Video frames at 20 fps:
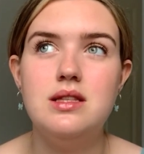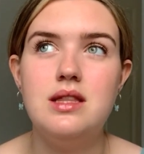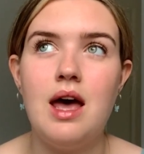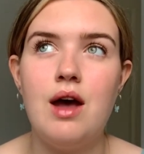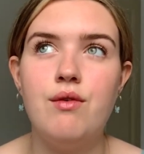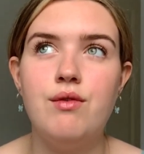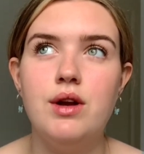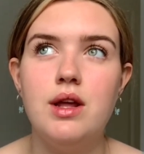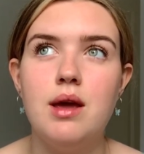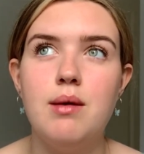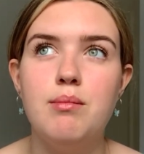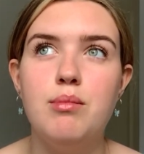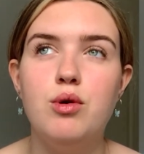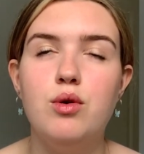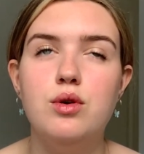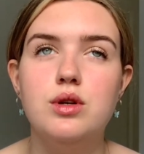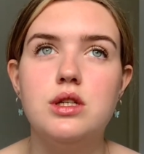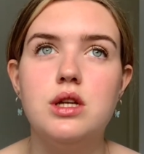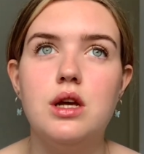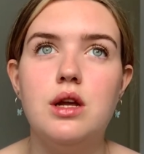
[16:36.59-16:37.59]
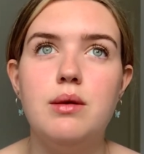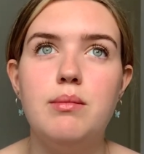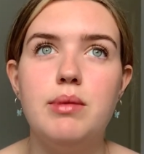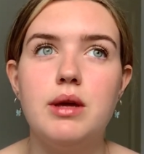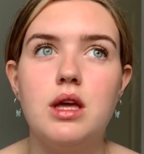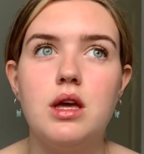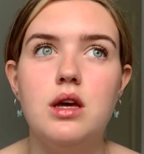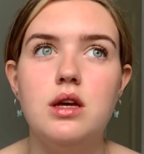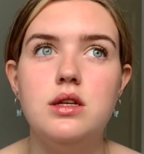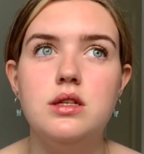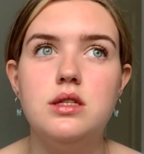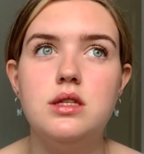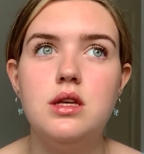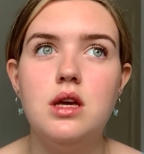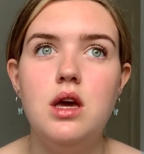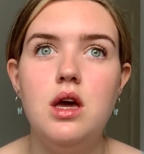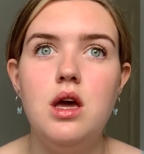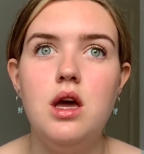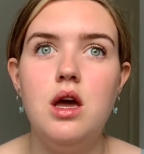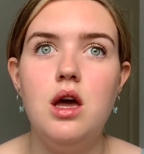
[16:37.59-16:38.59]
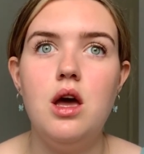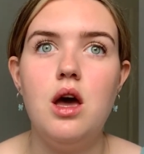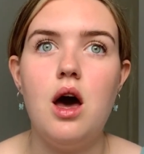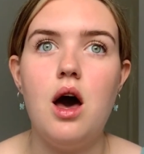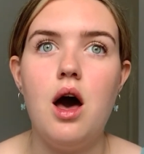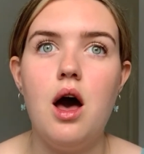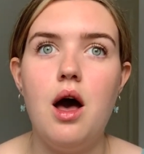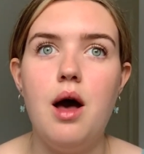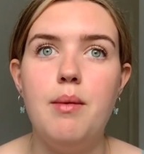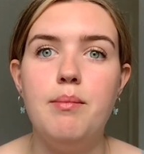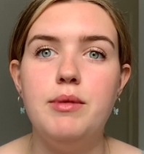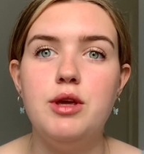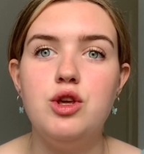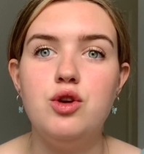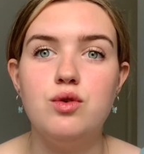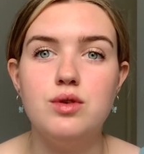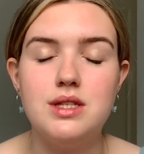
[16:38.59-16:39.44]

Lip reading: They're really important because your